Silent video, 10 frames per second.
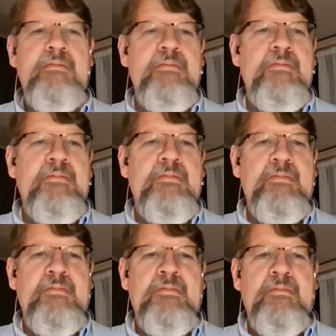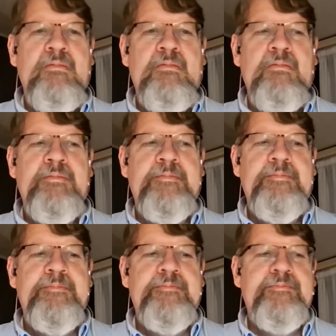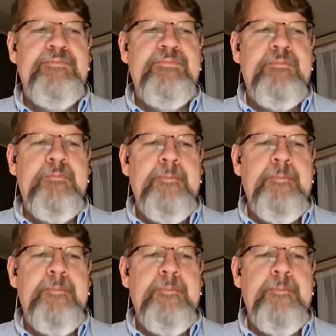This person isn't speaking.